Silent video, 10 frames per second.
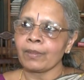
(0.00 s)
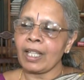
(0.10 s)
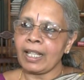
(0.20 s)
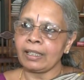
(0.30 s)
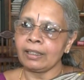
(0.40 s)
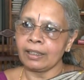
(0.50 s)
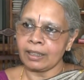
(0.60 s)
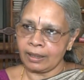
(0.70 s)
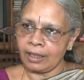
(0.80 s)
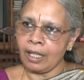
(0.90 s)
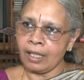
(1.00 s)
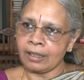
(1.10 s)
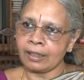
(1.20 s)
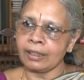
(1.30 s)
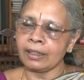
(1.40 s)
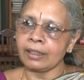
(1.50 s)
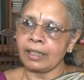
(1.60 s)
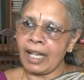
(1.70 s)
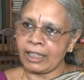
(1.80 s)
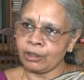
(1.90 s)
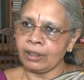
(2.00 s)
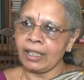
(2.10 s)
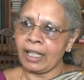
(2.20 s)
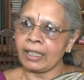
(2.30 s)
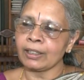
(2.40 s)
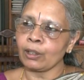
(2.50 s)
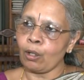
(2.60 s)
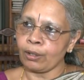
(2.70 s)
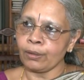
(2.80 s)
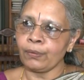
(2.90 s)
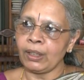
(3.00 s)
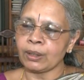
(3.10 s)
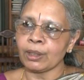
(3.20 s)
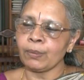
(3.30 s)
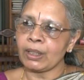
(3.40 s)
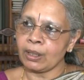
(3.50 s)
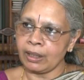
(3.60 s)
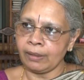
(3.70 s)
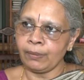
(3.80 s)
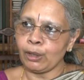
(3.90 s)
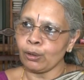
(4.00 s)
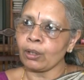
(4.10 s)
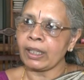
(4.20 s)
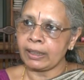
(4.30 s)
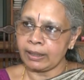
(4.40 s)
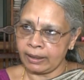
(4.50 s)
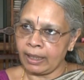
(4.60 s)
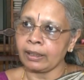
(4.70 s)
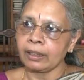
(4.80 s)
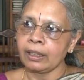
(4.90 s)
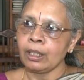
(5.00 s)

and the star uh, actually has a lot of features which still we do not understand.